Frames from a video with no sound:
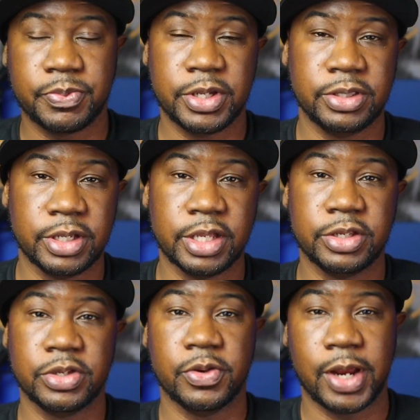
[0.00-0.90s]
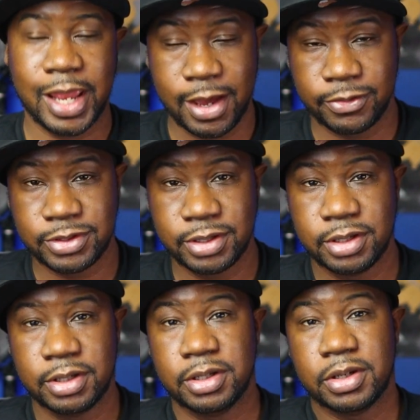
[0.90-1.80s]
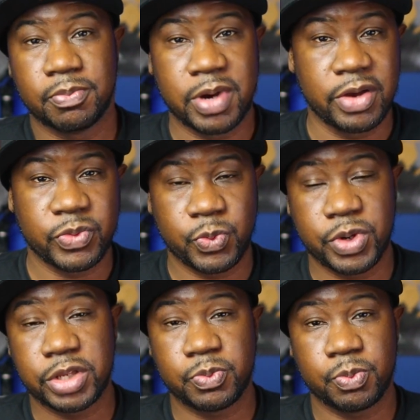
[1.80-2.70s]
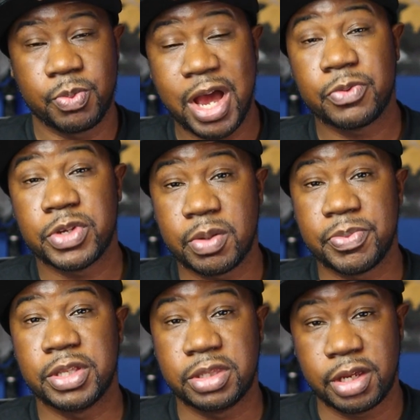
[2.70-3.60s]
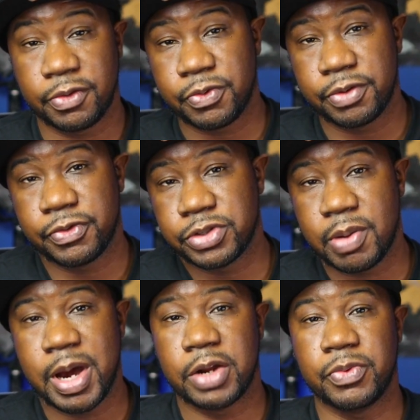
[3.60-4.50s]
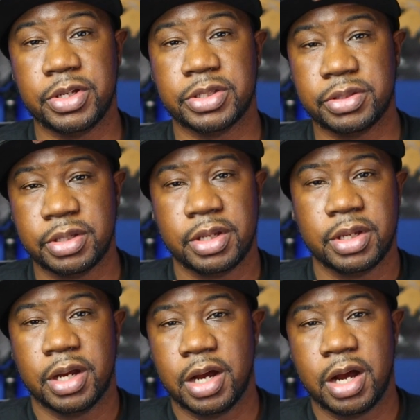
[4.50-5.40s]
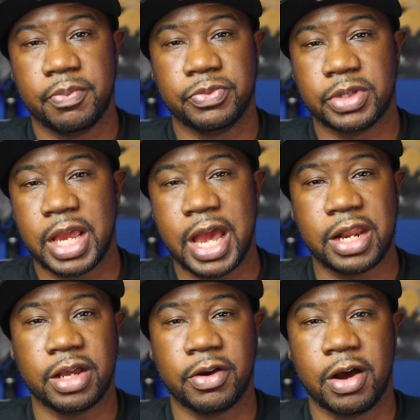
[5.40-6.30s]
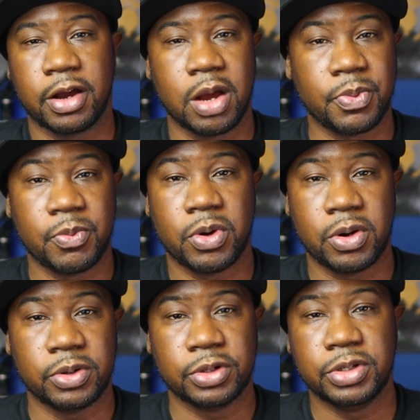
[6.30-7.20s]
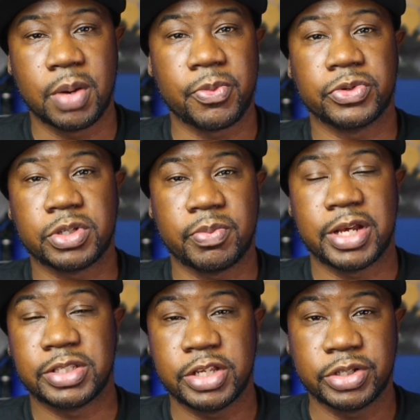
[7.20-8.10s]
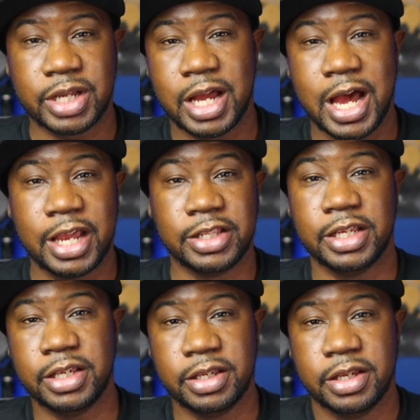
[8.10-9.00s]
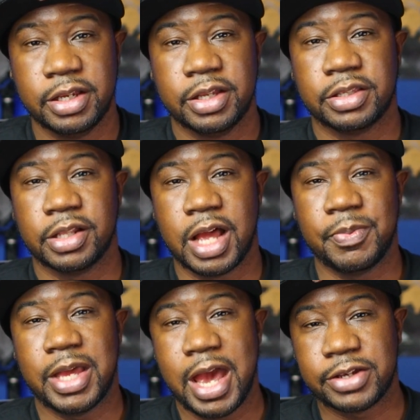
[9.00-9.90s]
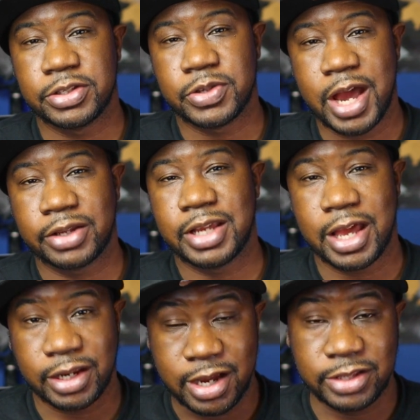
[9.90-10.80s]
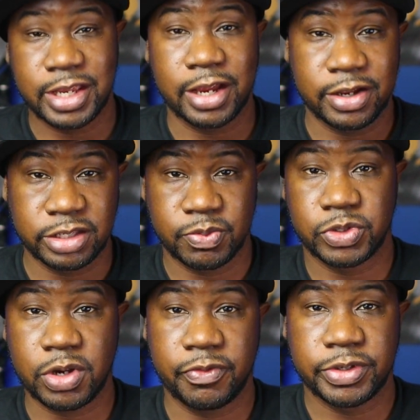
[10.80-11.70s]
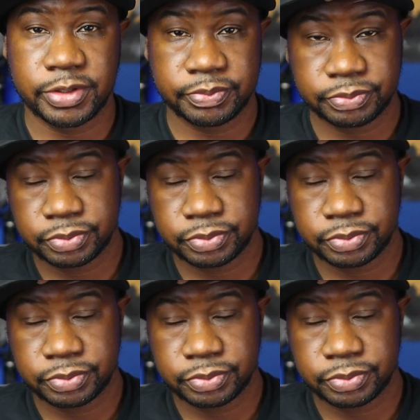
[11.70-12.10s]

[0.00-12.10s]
PIN to get into your account. Mine was a bit different. For some odd reason, they added a couple more numbers to my cellular ID to allow me access. So I actually had to contact customer service.